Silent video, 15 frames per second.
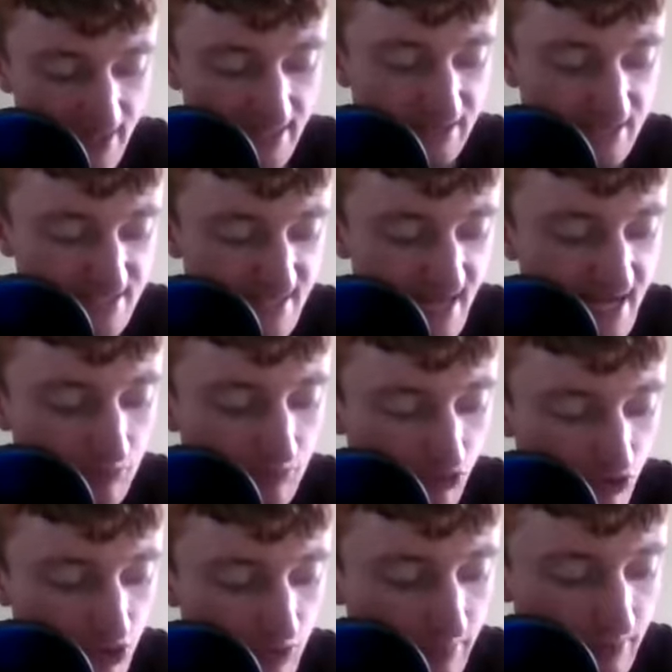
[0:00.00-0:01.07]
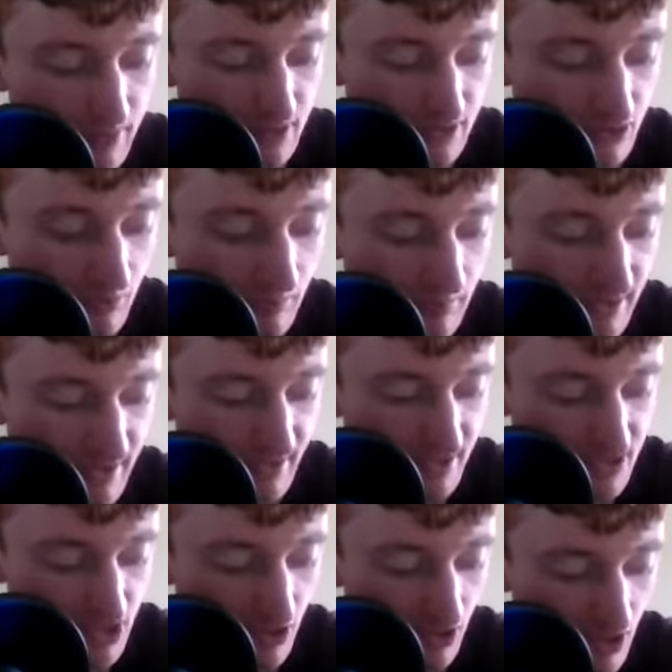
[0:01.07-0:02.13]
In the same group, Dublin
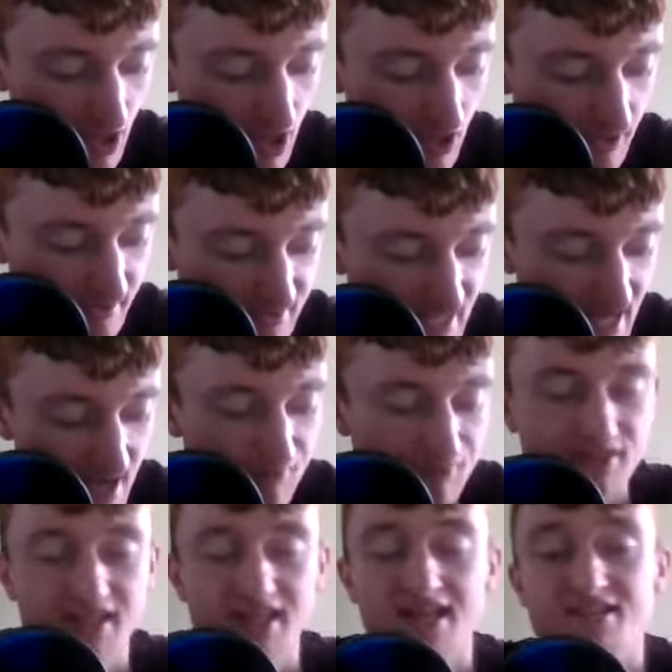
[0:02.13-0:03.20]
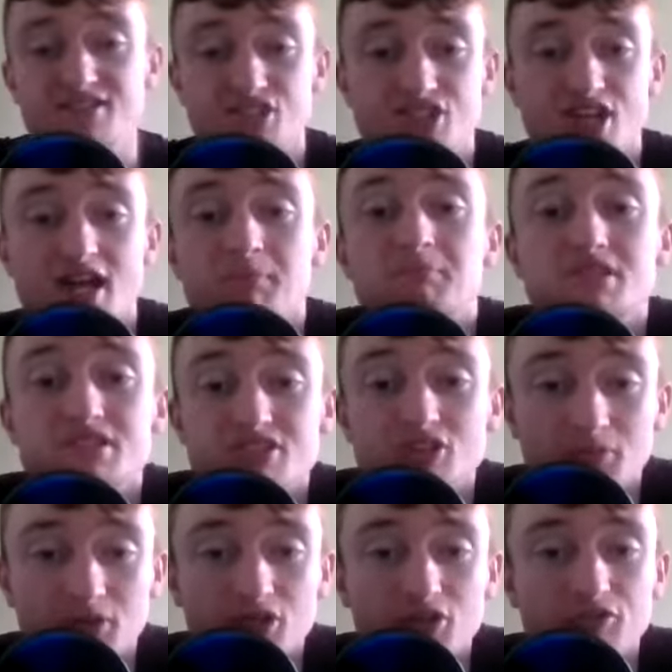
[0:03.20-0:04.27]
took on Cavan. The Leinster champions,
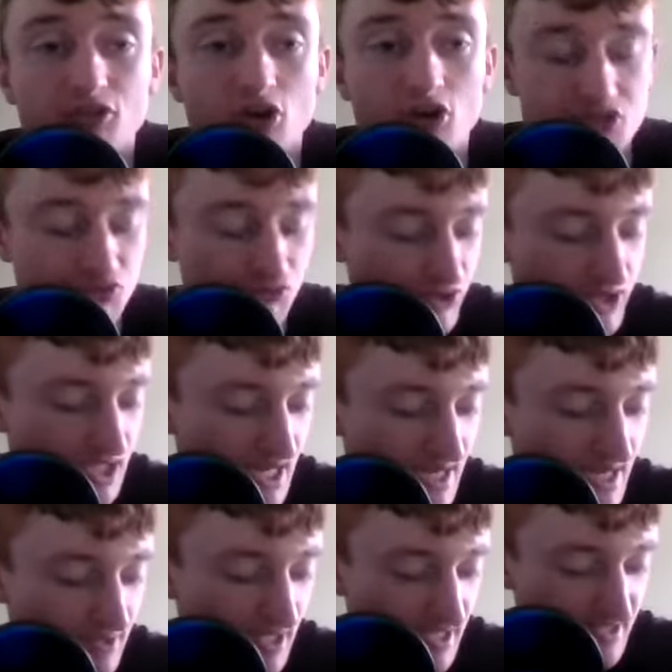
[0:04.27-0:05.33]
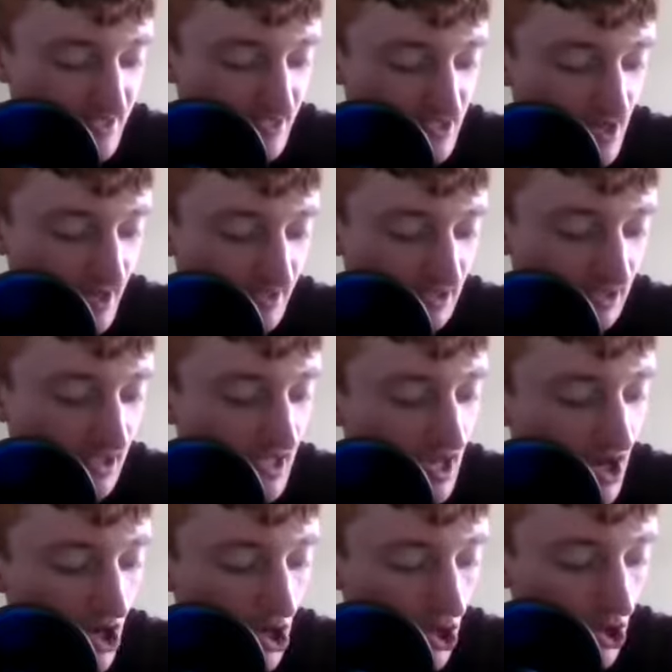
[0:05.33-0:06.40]
Dublin, of course, reclaimed the Leinster title
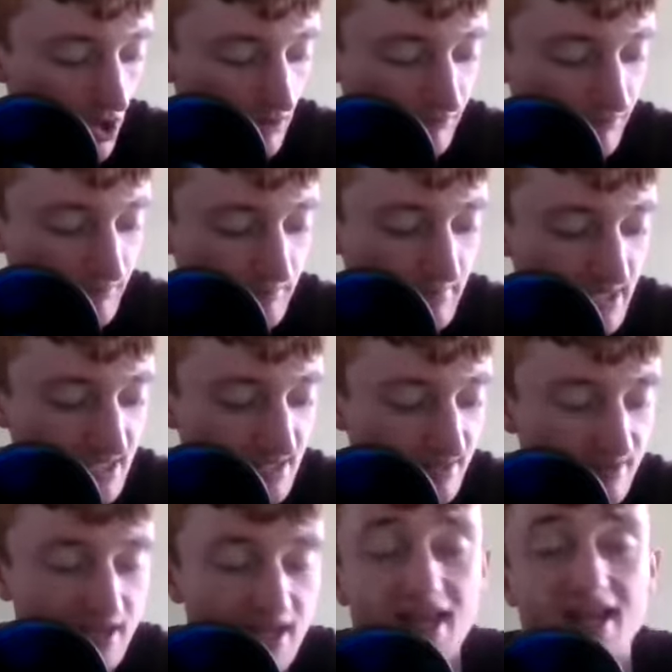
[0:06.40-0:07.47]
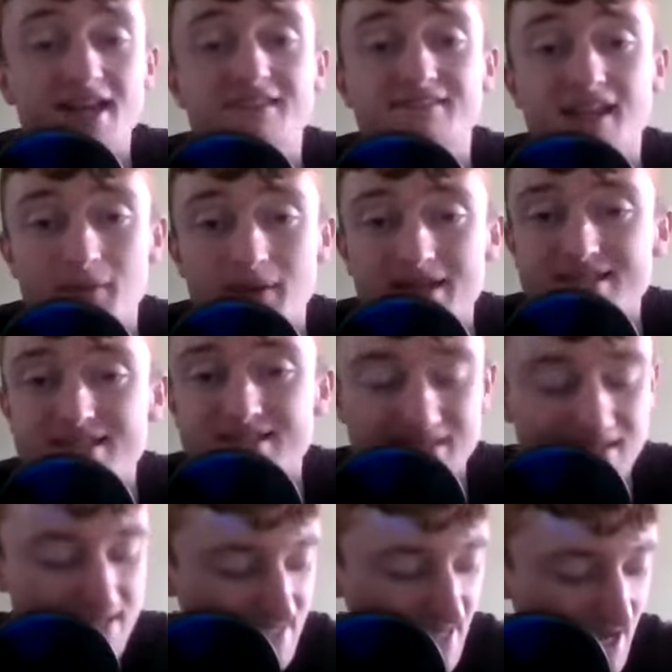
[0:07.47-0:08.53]
off Meath. They went into
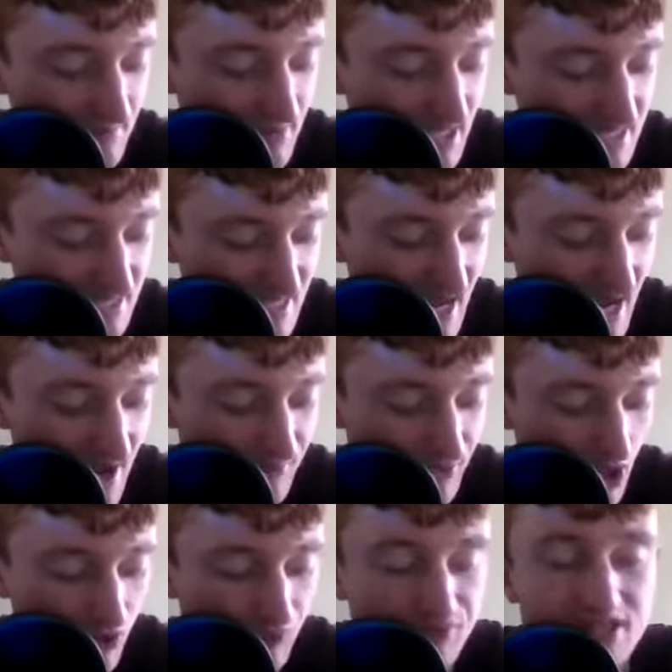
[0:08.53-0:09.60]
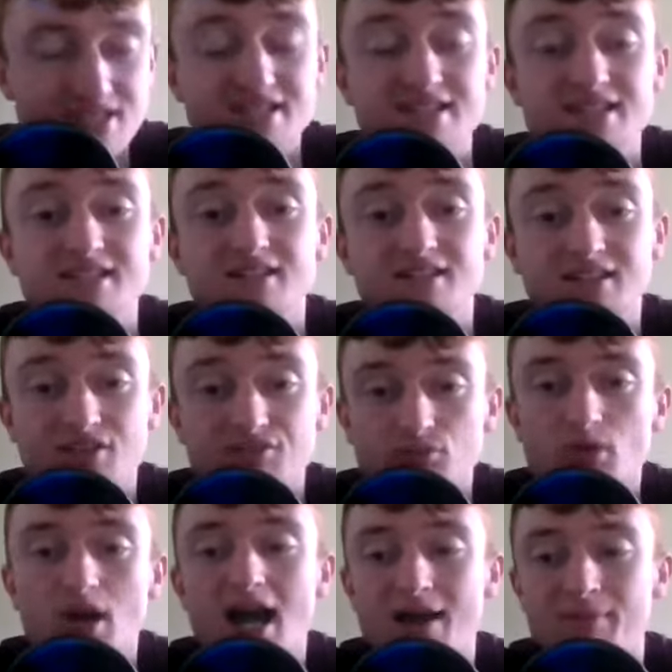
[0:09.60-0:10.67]
this game against Cavan. Obviously,
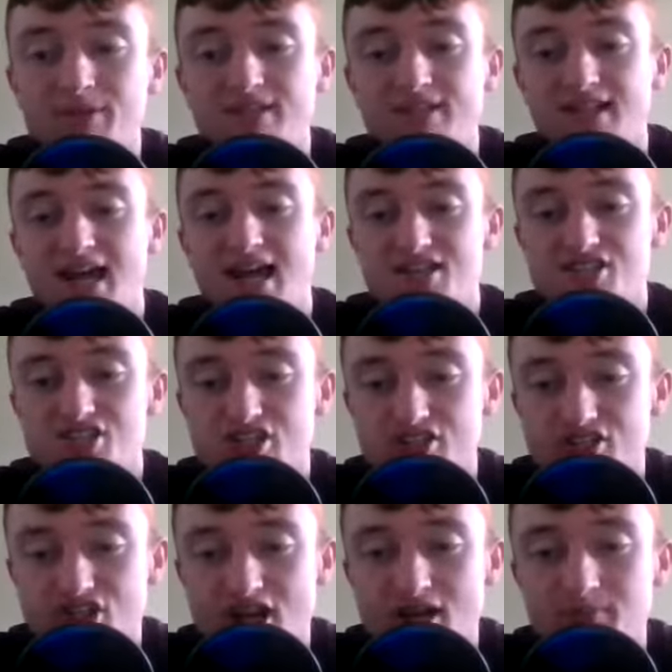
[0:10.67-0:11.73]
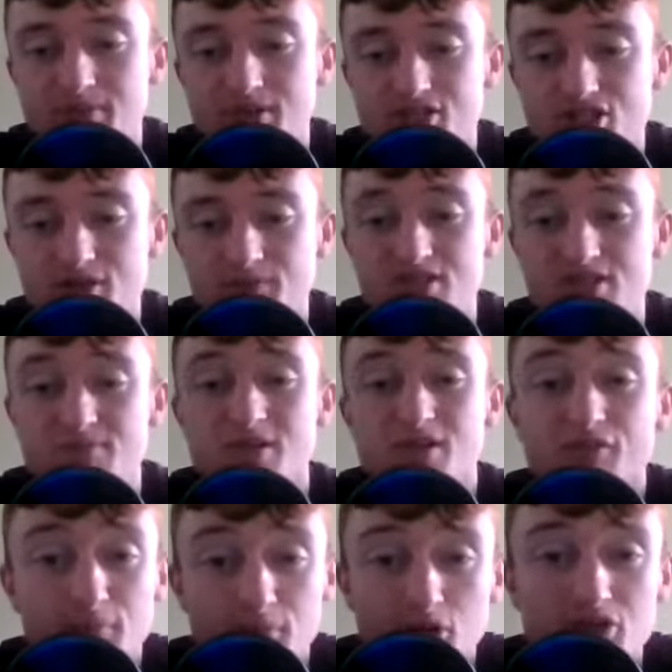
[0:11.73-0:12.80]
given what happened in last year's championship, there's a bit
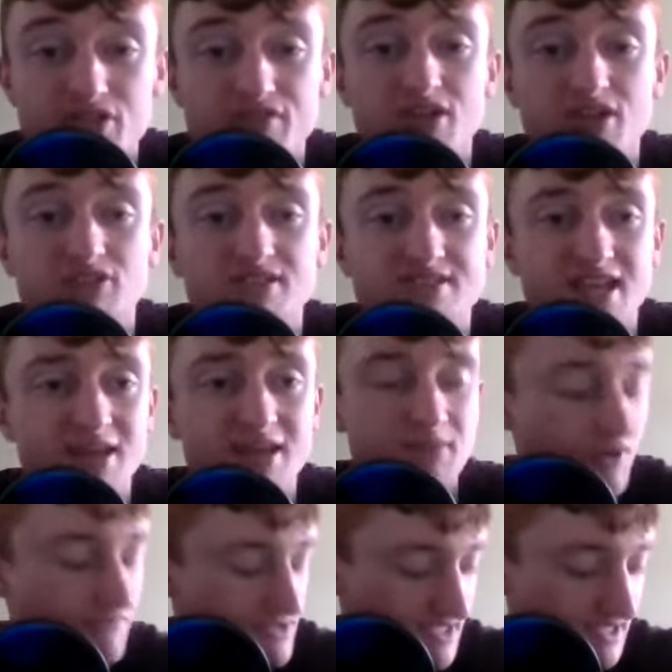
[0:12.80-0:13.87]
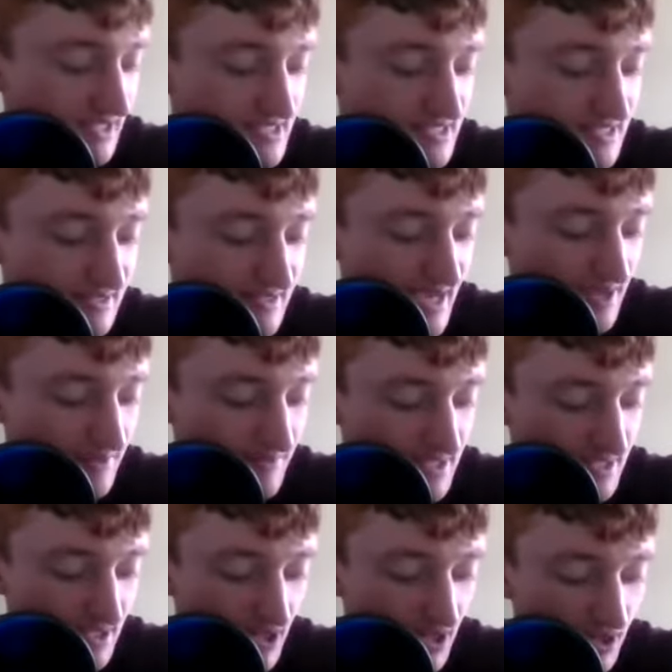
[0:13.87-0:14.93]
of a buzz around the team. Obviously, Lindsay Davey,
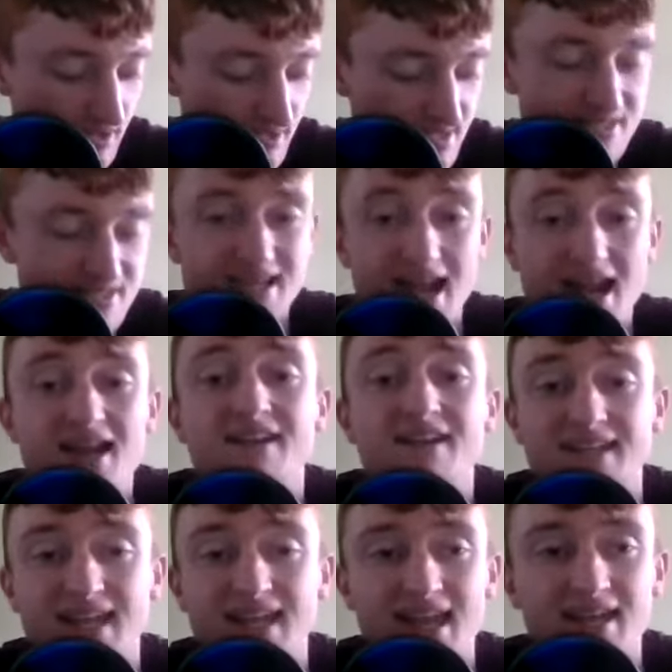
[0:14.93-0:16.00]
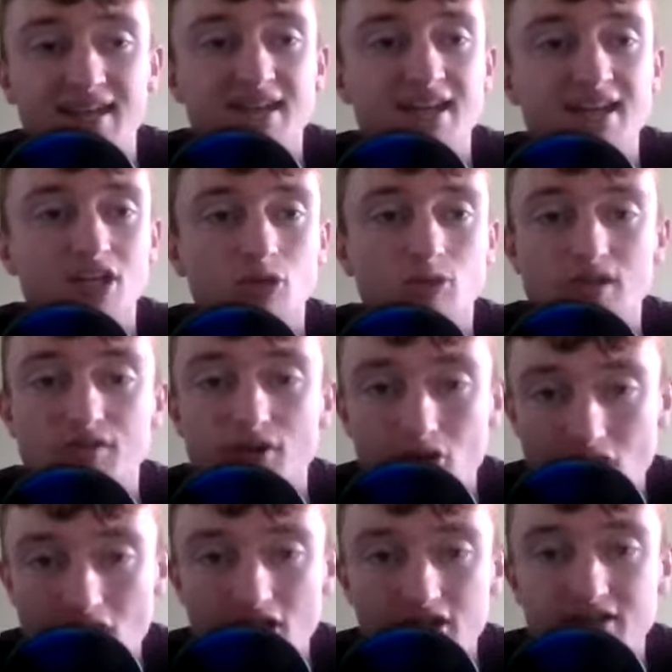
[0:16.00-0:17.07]
you know, starting again. Cuiva
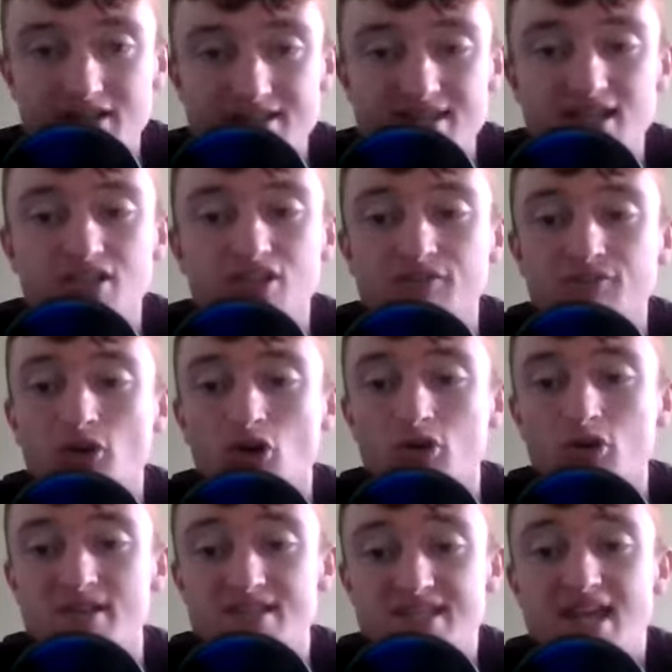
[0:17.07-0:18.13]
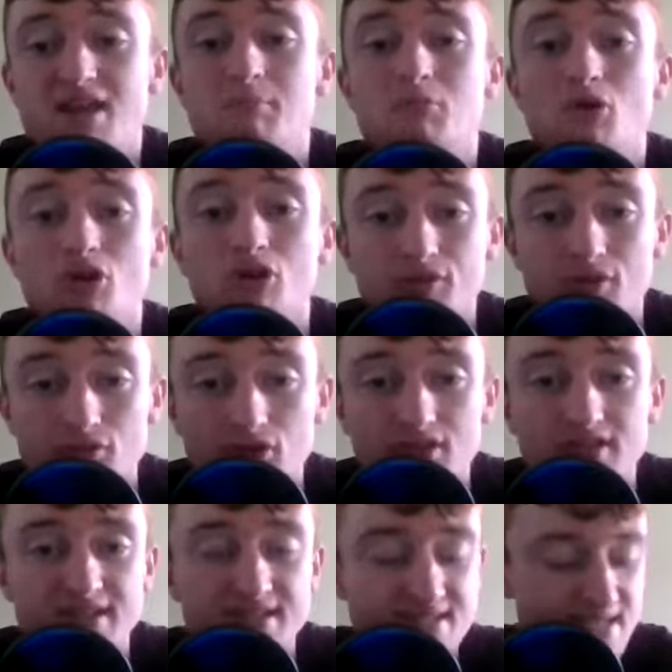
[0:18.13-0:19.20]
O'Connor at centre forward is getting more of a
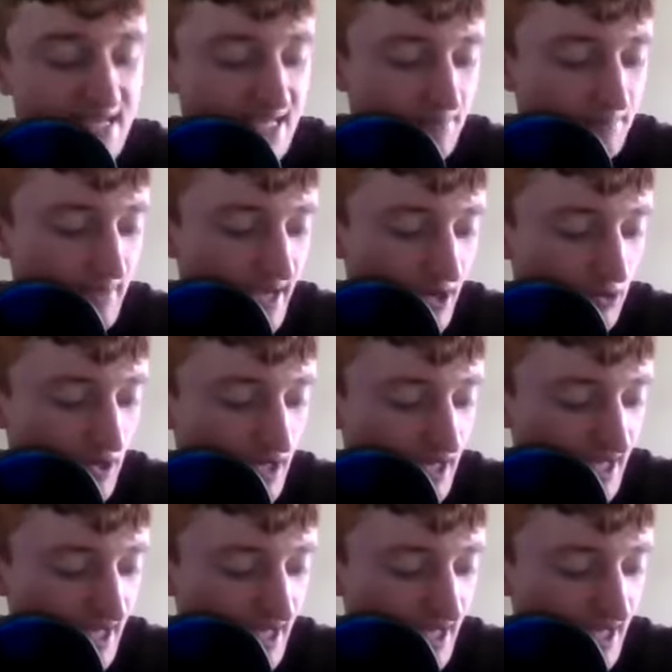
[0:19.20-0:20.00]
run in the team now.